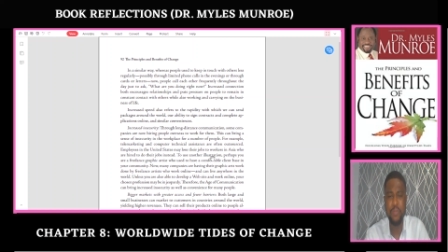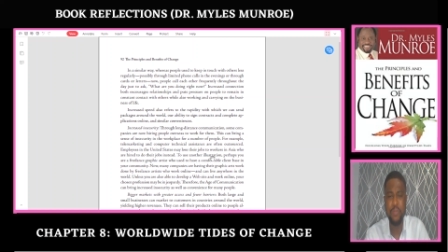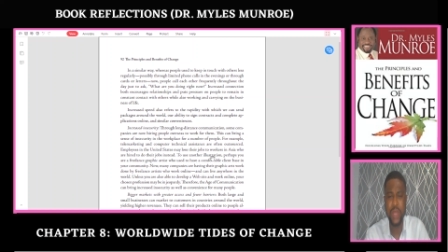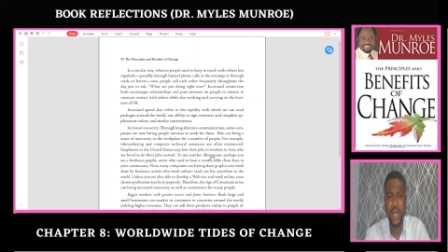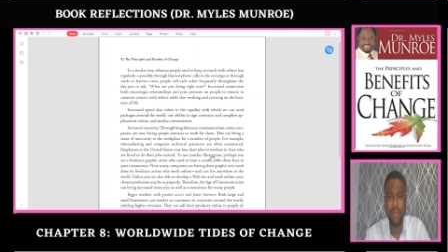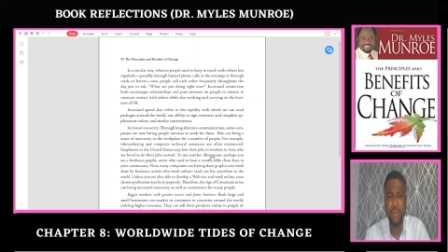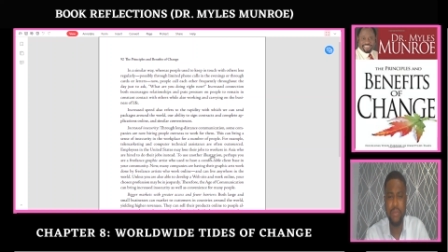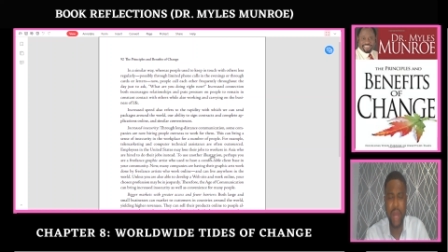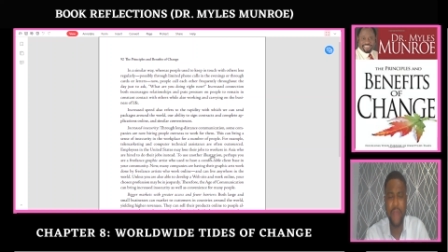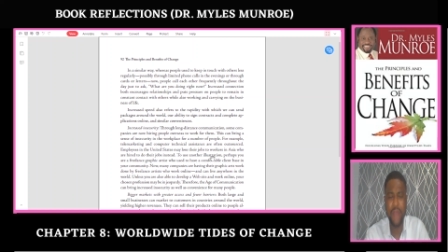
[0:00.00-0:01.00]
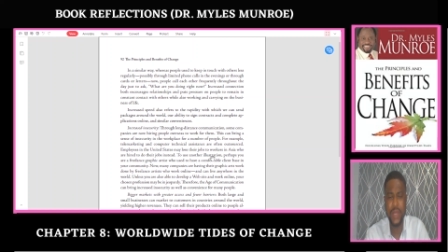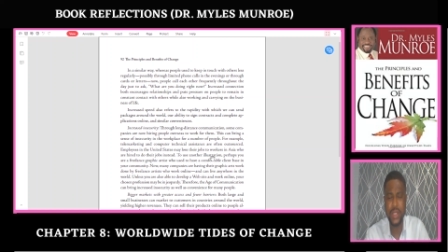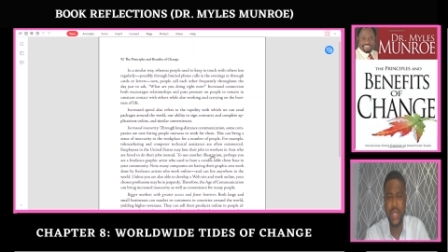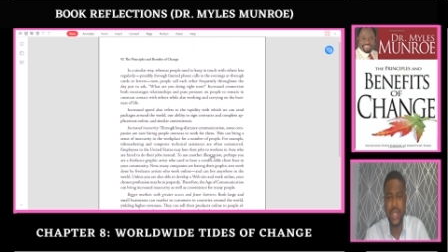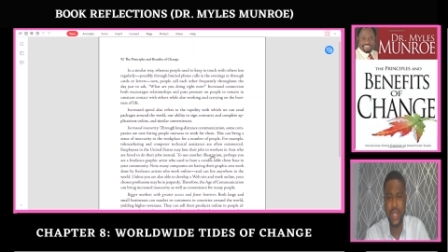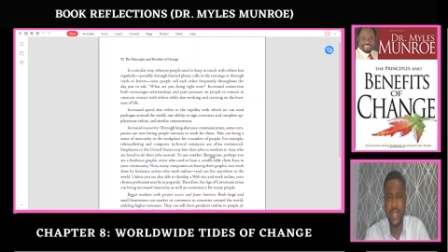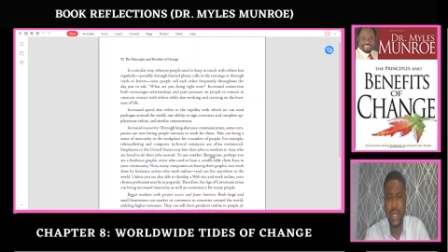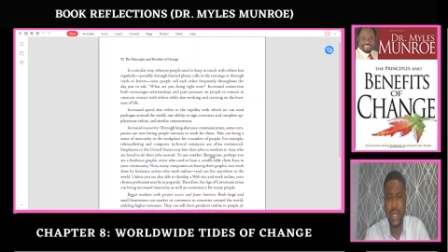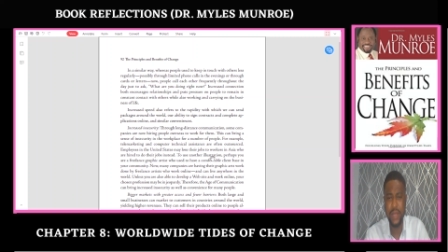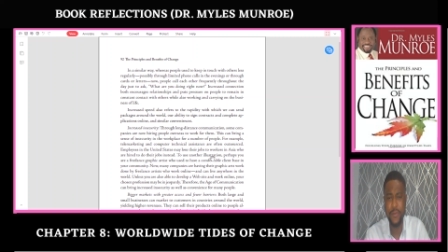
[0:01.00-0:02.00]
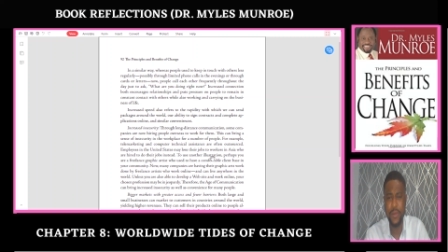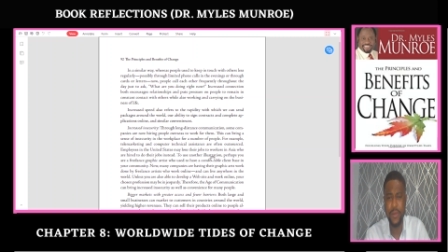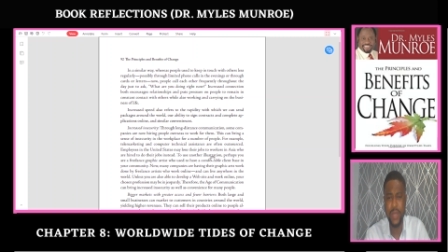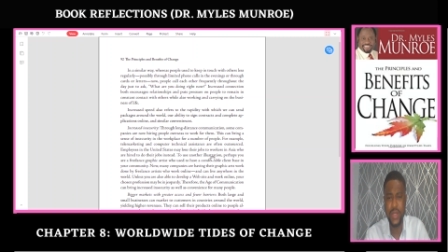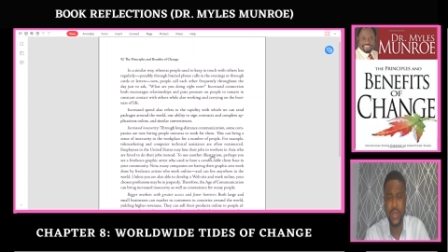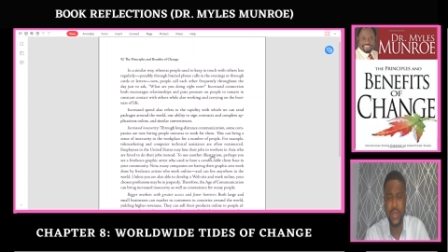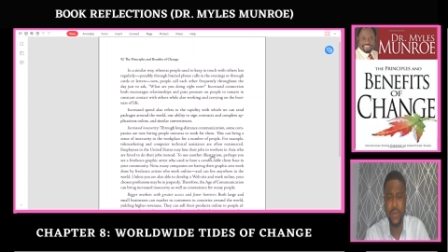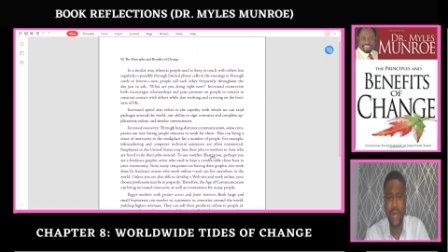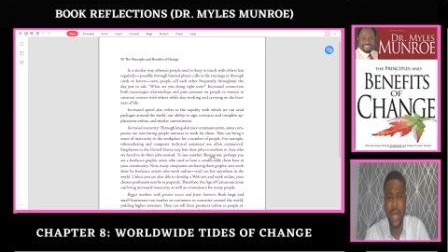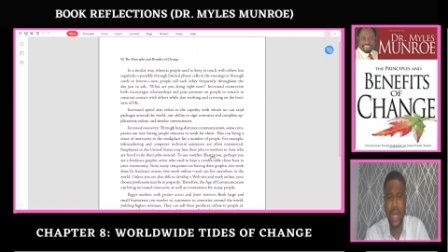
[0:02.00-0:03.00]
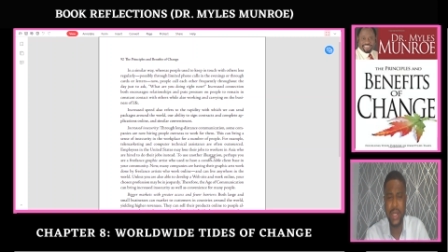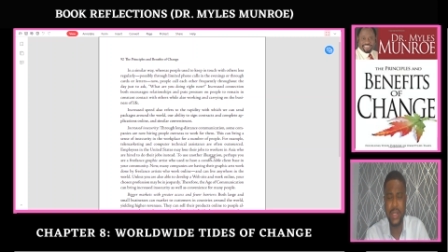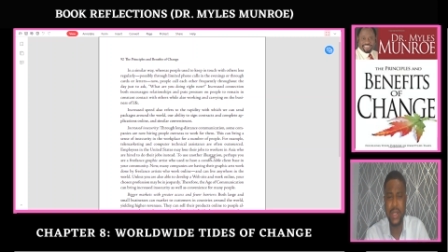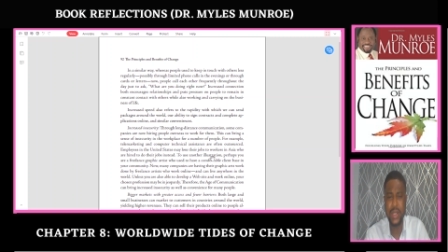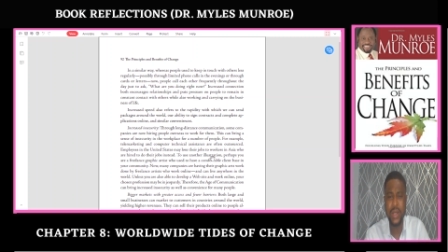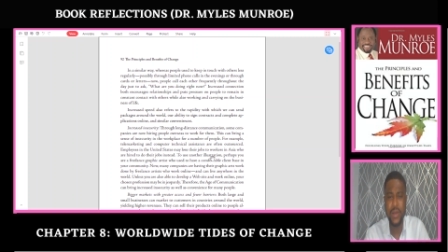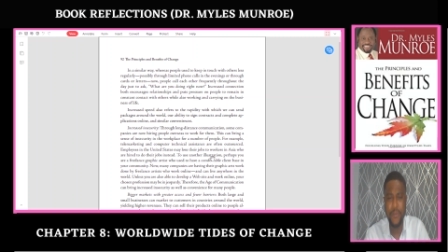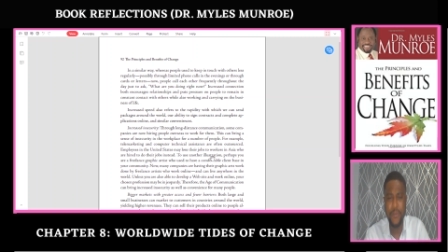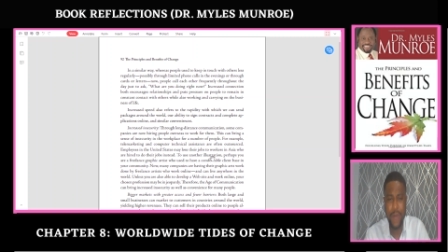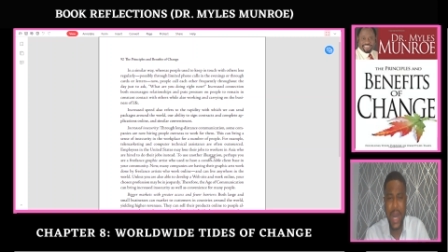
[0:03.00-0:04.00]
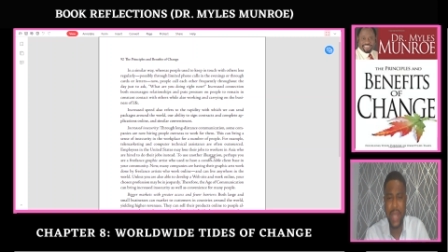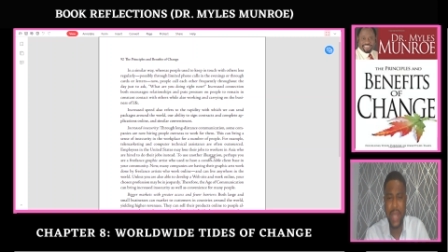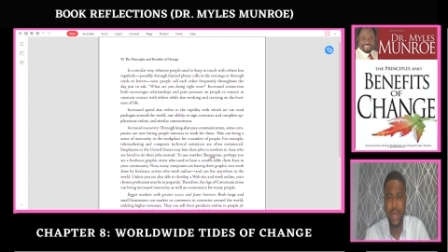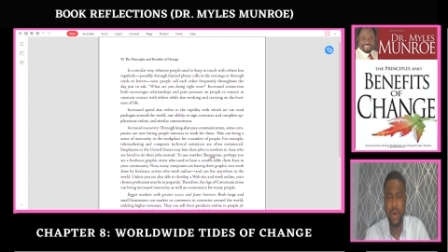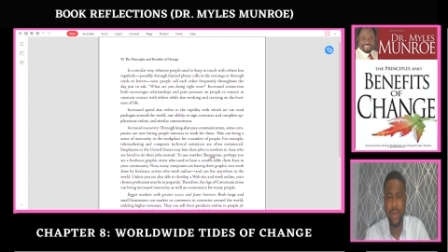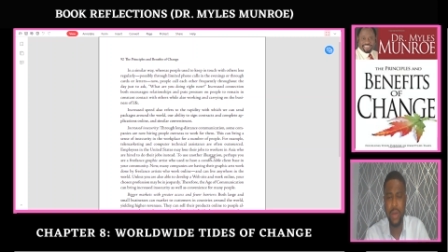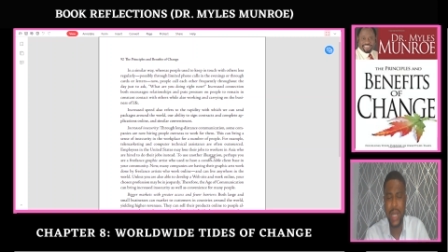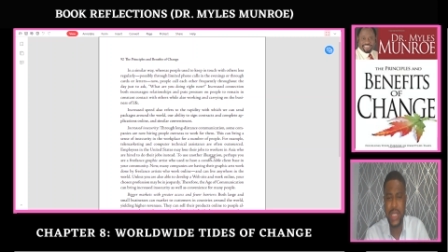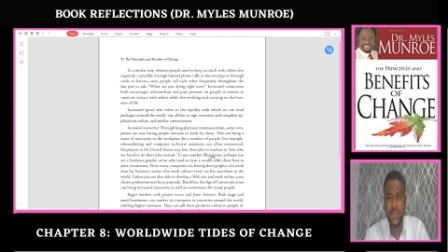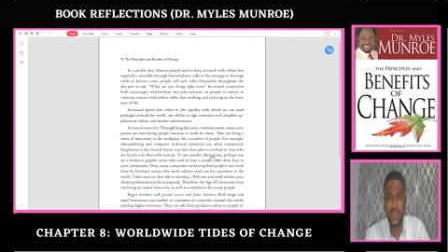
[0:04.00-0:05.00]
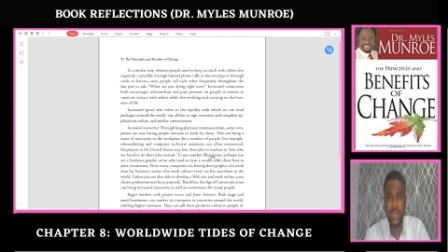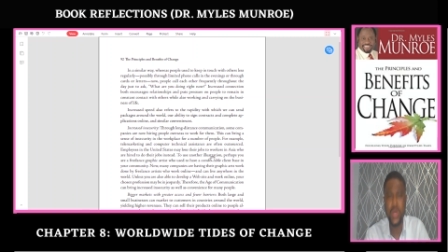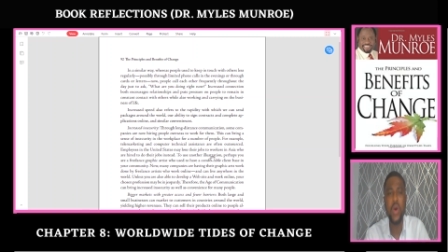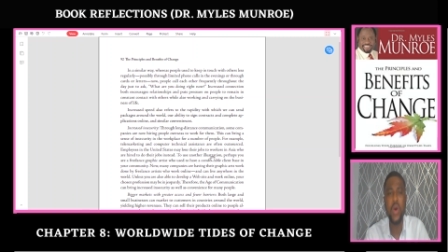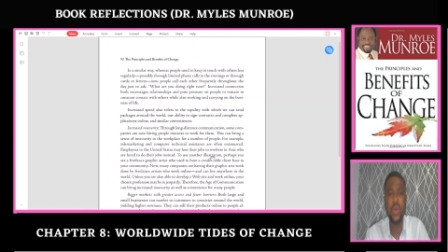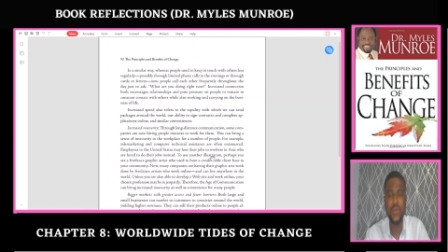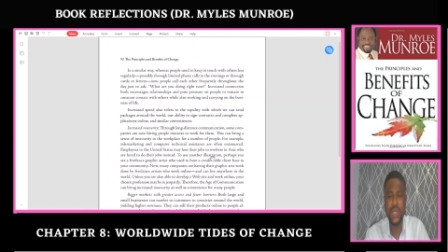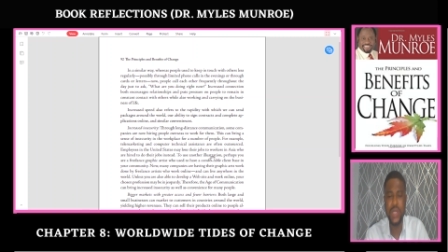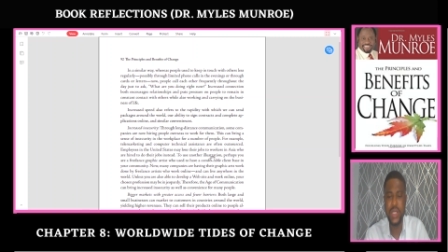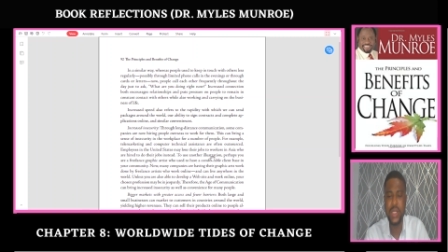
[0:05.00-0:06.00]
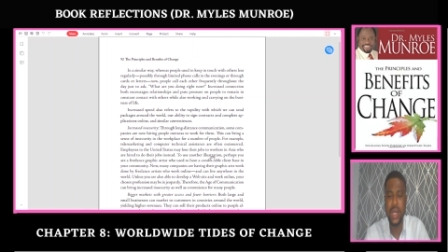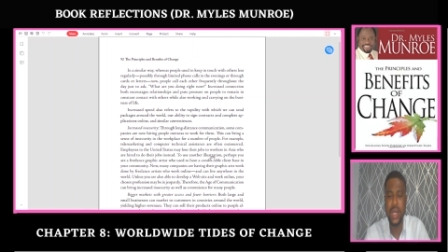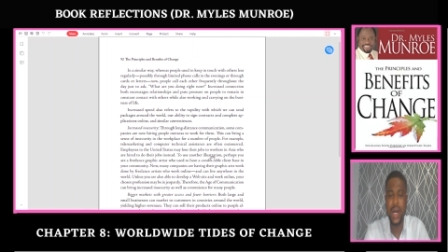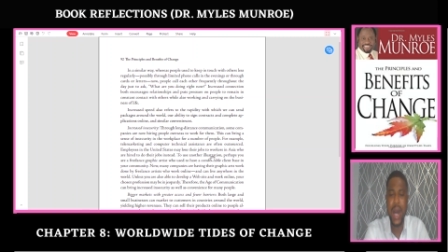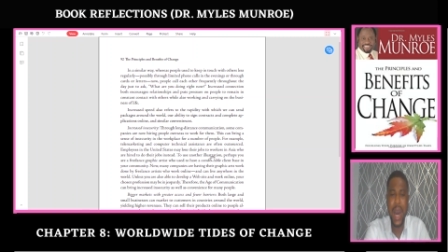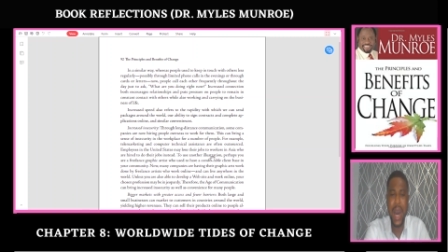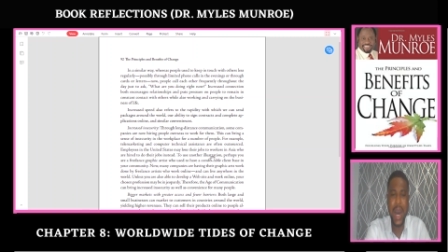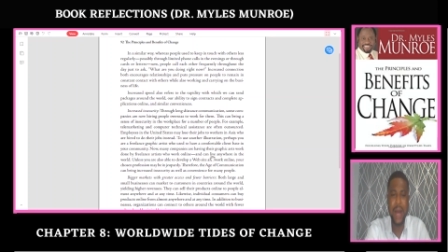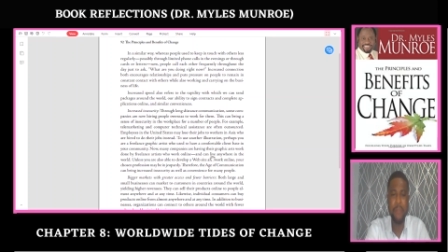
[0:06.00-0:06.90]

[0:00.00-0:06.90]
uh, private data and information of others via the online space. All of these are,